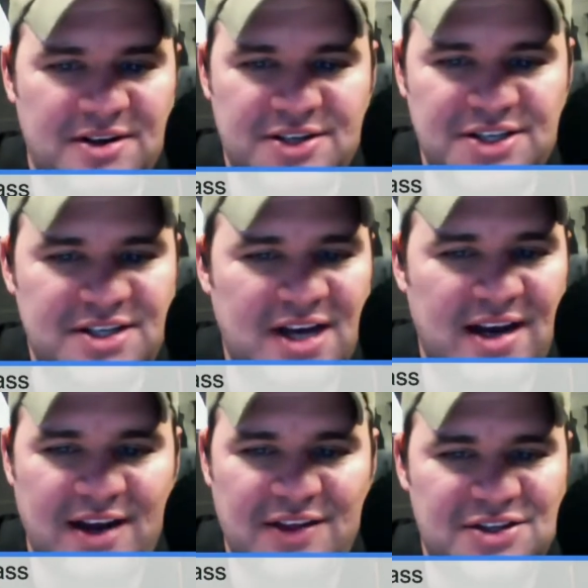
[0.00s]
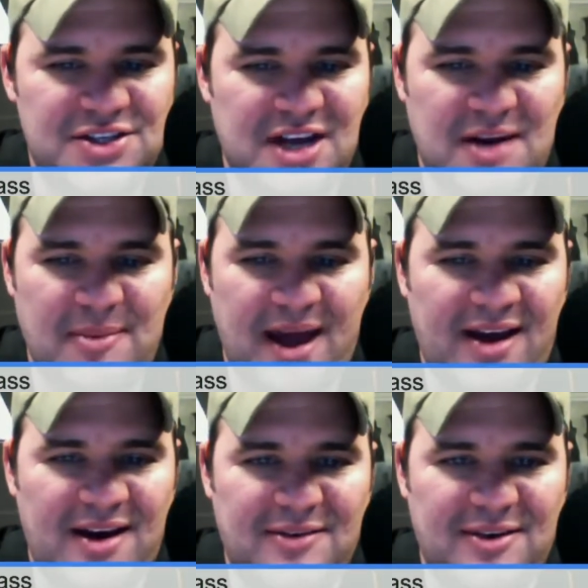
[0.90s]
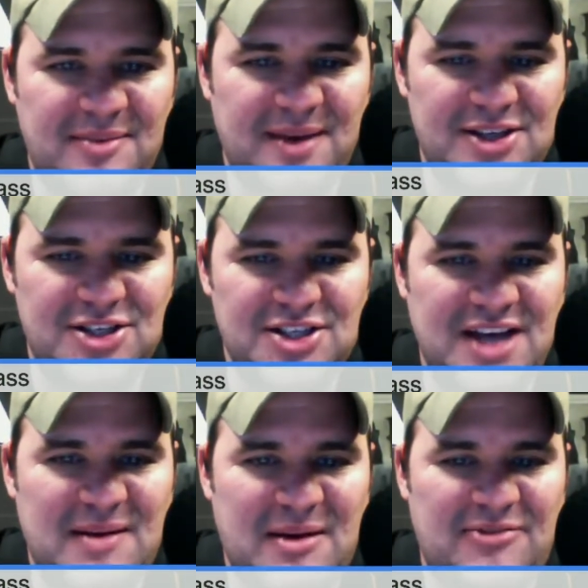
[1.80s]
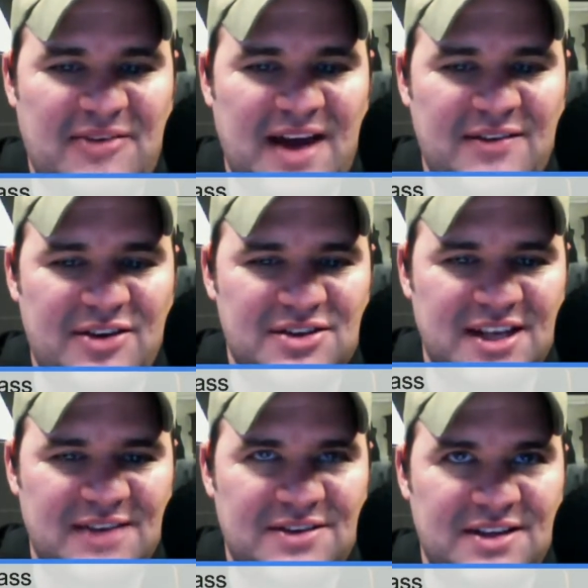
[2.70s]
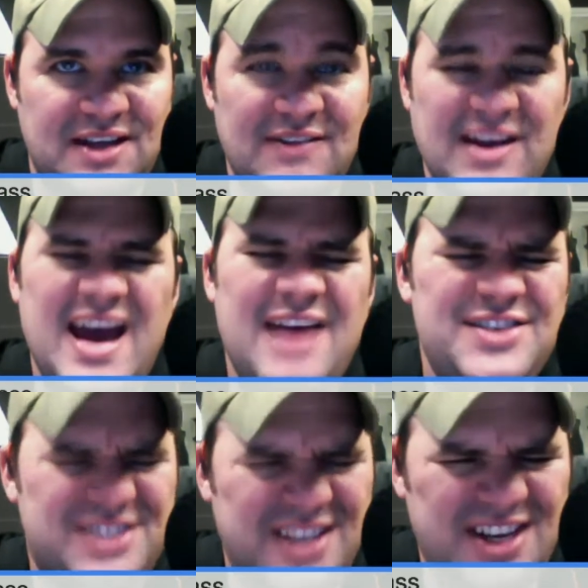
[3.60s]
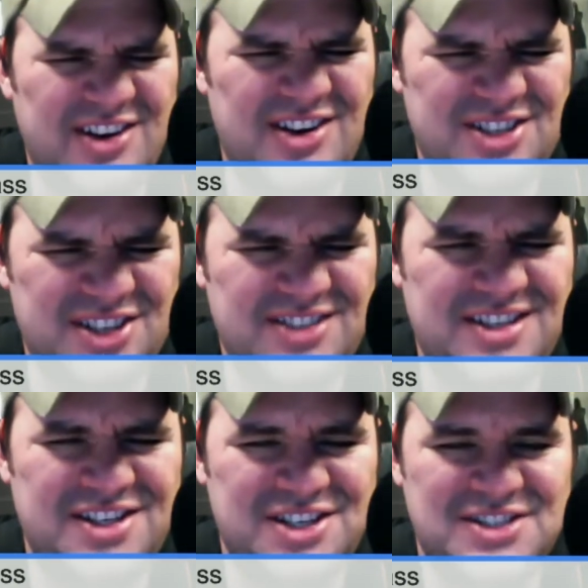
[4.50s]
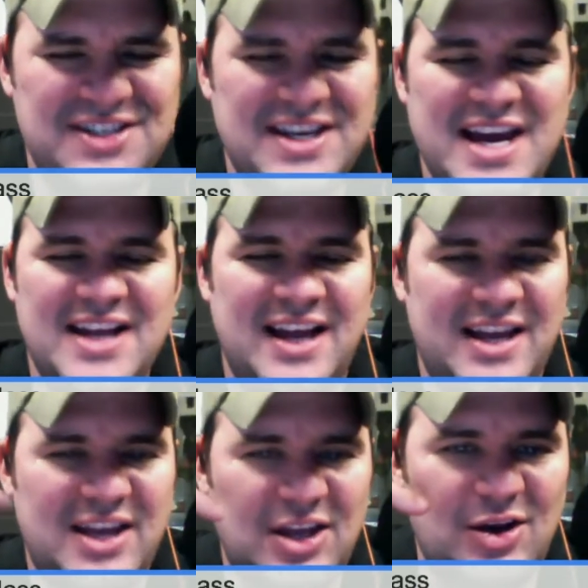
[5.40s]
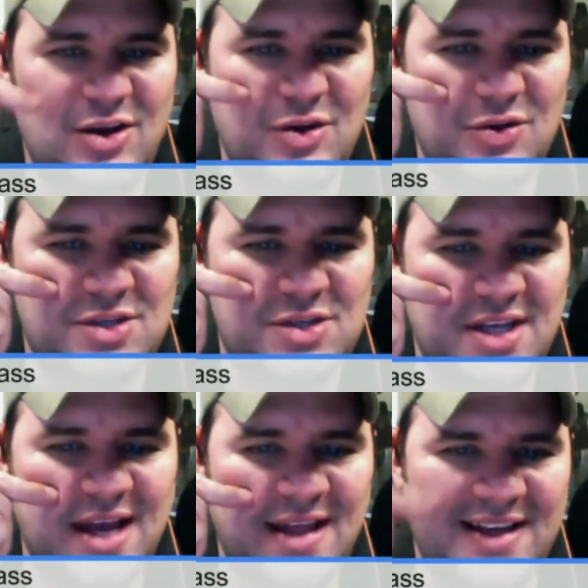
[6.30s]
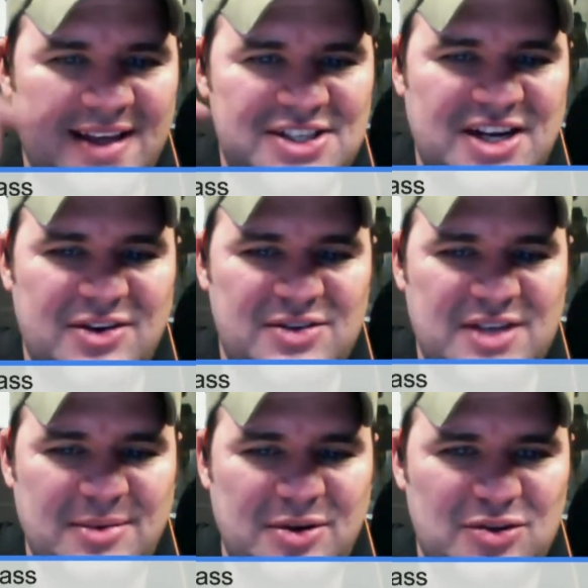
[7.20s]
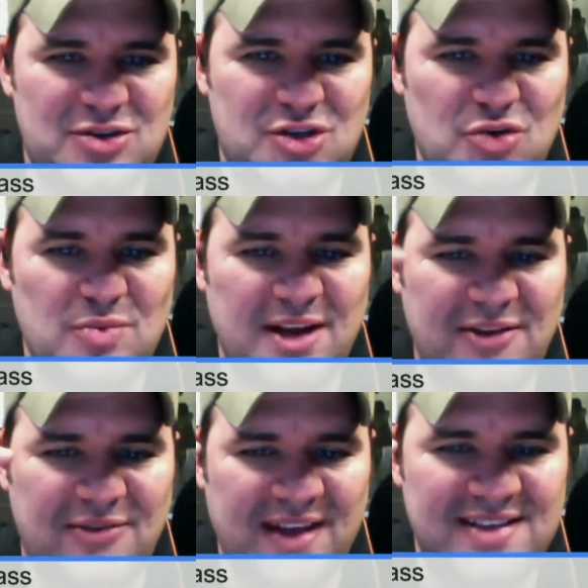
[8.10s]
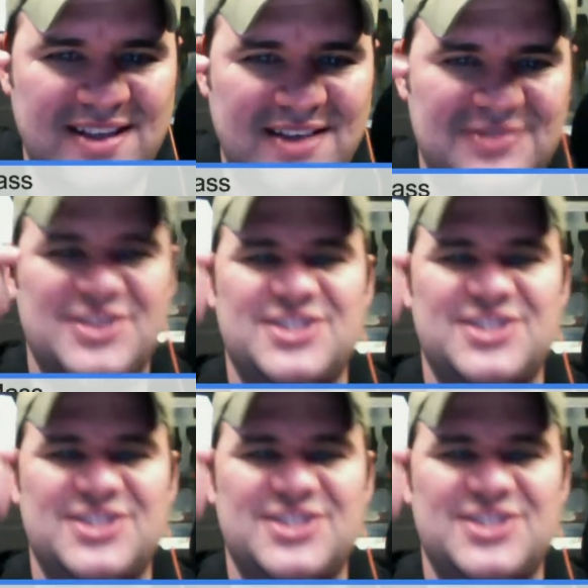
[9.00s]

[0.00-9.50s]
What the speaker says: She's got nothing she's got to back off of, man. She's got about 5 years left in the cave. Have you seen her? She looks like she's, you see that, stereotypical too many facelifts?